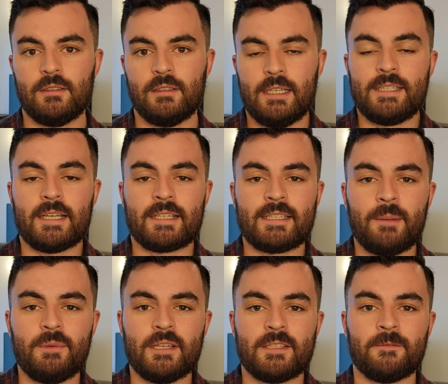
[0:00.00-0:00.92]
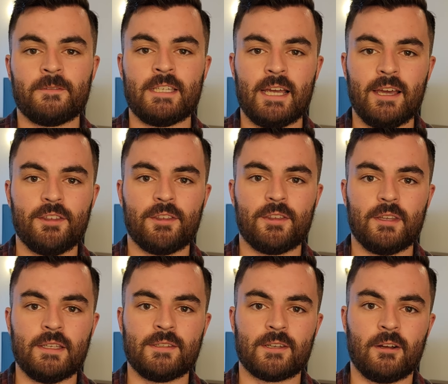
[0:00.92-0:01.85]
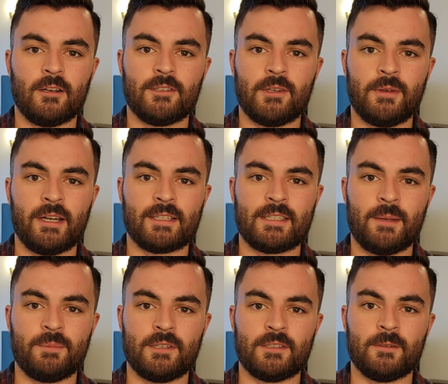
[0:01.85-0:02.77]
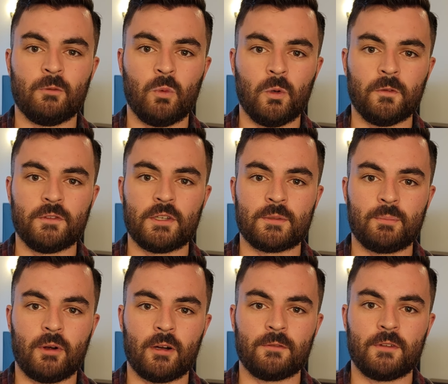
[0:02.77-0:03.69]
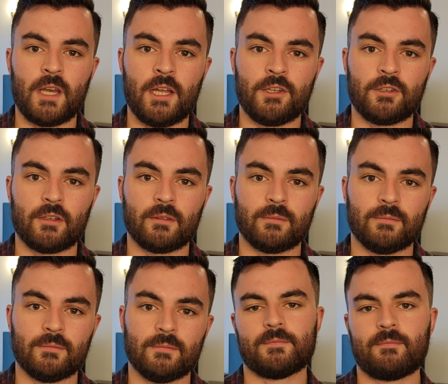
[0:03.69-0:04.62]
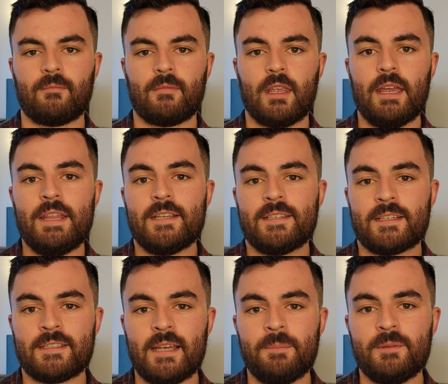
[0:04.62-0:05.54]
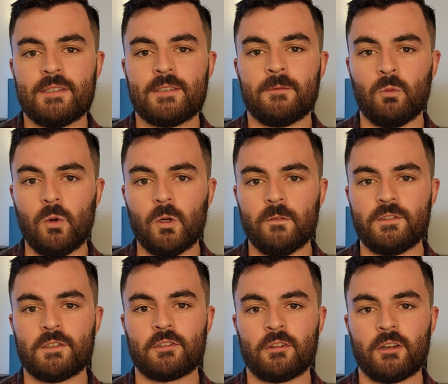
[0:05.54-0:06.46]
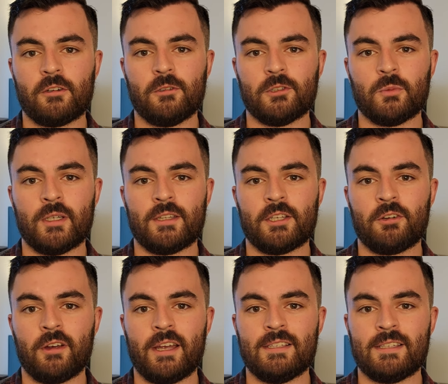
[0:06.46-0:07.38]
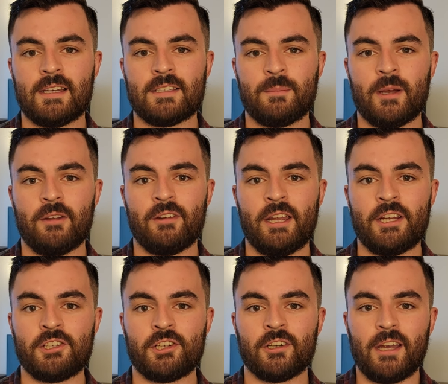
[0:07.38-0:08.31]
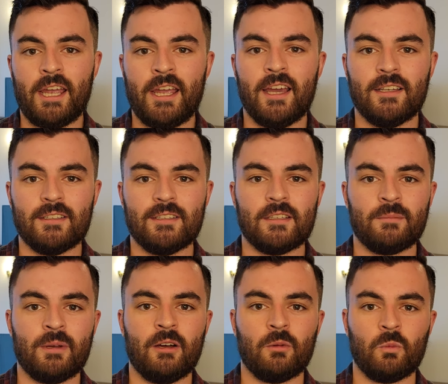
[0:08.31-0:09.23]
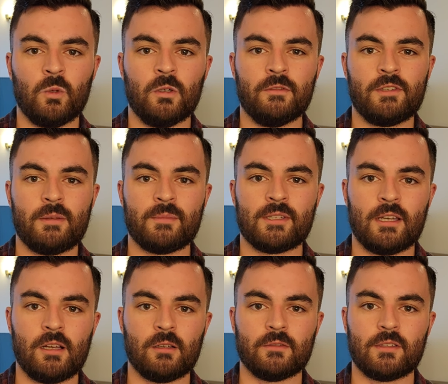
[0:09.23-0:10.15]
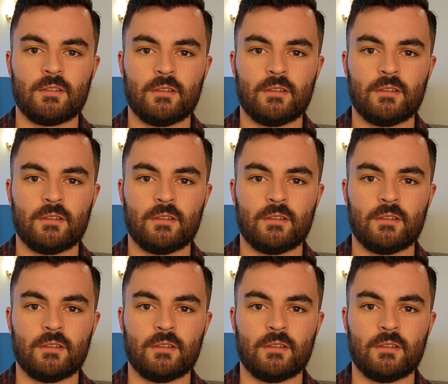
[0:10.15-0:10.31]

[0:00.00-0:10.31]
His acceptance of death is also an acceptance of wolves as part of nature. And this acceptance of wolves is critical to what The Grey says about nature and about wolves themselves.